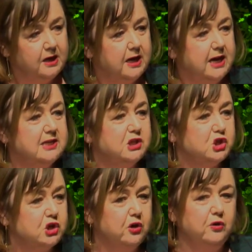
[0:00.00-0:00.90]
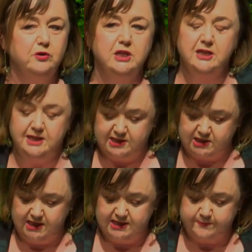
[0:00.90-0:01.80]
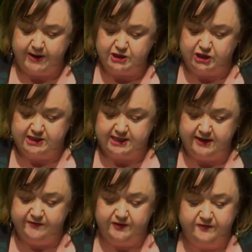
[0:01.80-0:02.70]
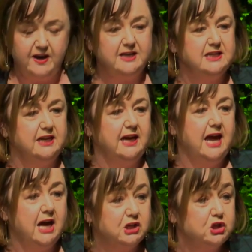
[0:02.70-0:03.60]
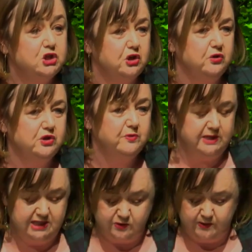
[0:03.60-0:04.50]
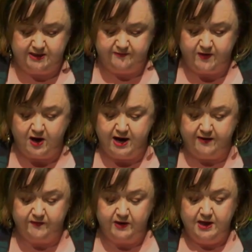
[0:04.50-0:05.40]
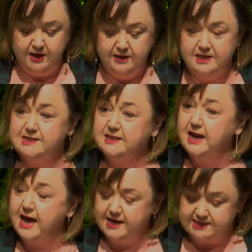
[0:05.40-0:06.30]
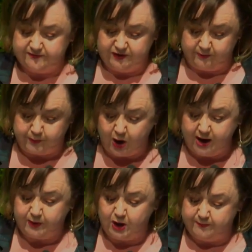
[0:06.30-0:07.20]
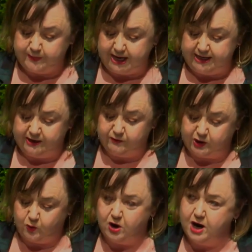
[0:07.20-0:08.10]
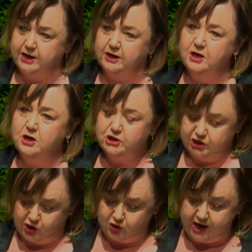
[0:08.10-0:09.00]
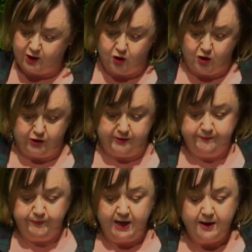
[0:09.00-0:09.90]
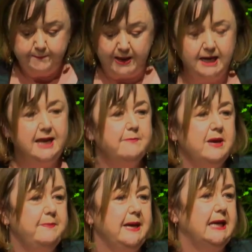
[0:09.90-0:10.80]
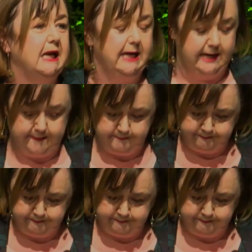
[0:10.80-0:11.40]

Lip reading: It is true that this year's budget delivered funding out to June 2025. This allows for the pipeline planning required to crack on. But let me be clear,